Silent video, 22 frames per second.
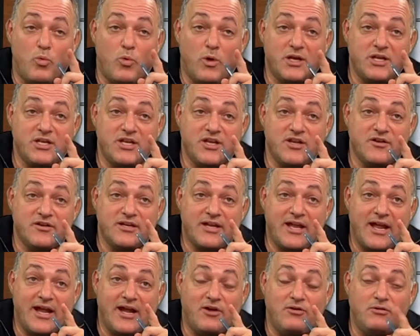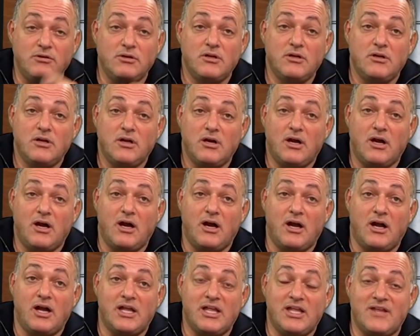1 year now.
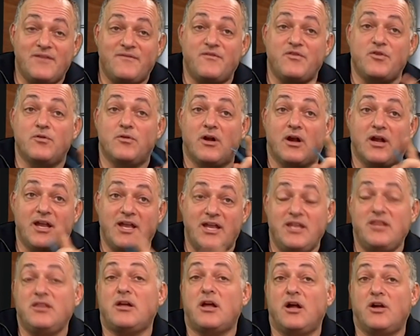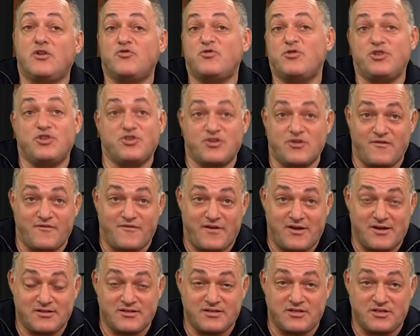If you are in the country, you should have
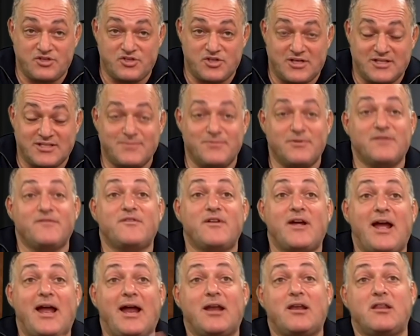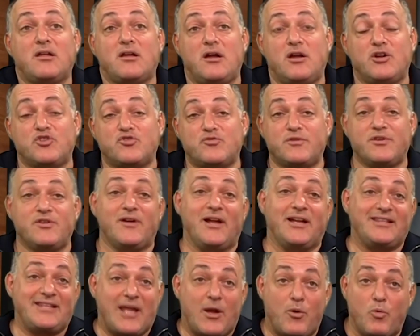filed an adjustment. If you're out of the country, you're
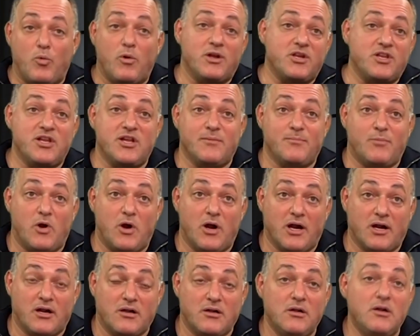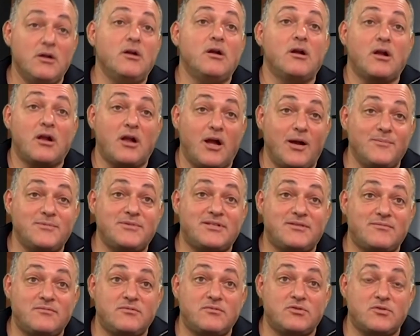at that 1 year mark,
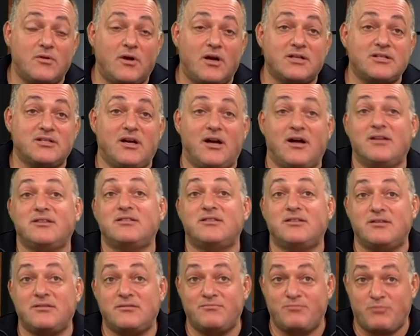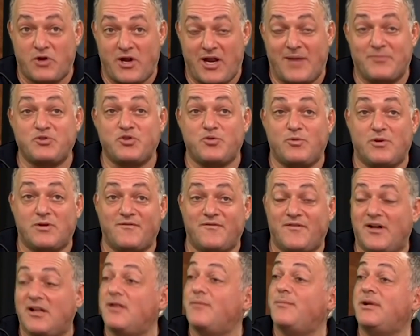talk to us, and perhaps you want to
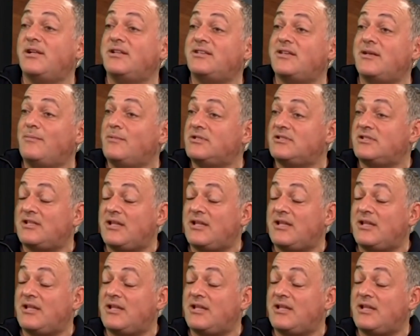file a mandamus at